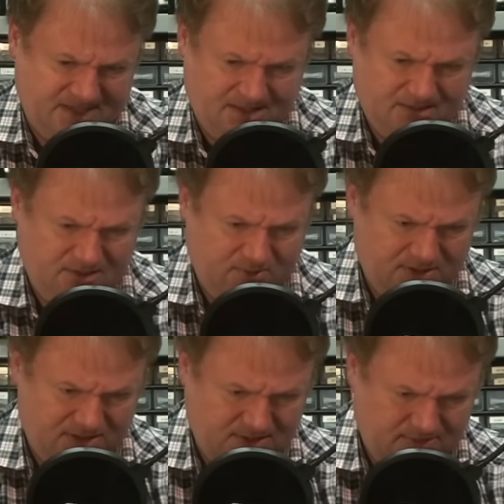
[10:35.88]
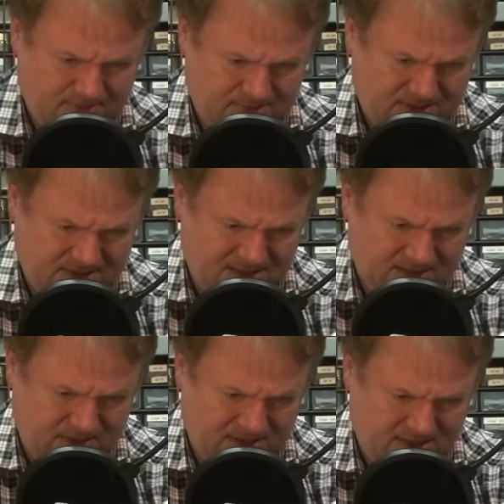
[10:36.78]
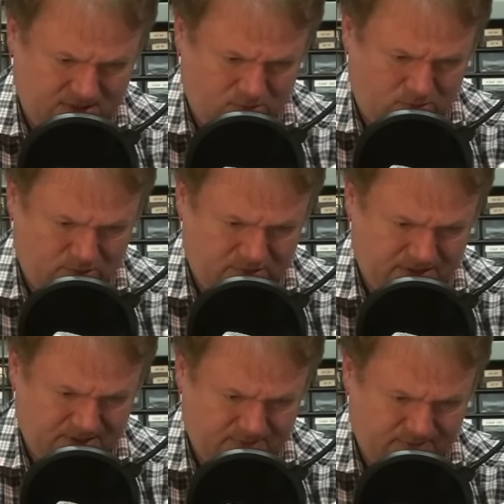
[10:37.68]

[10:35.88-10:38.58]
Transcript: I am getting older and